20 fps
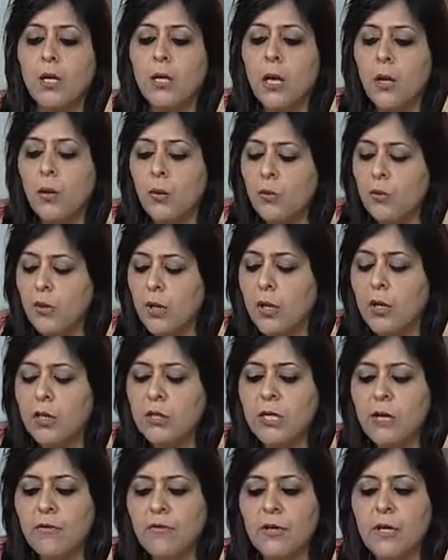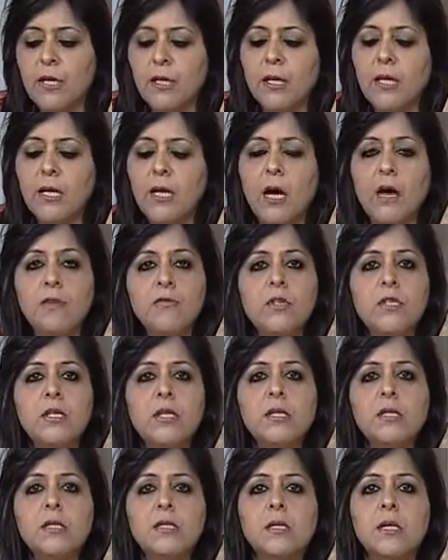Now, uh, definitely, after
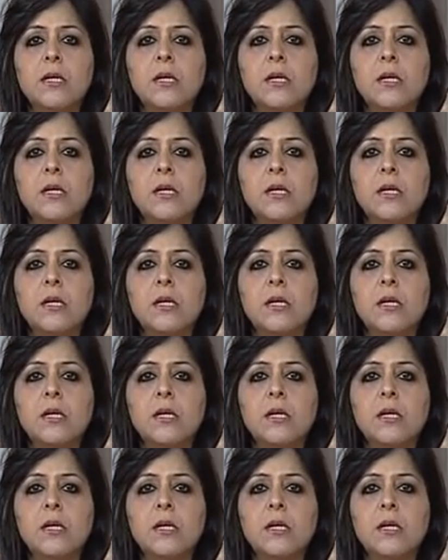this,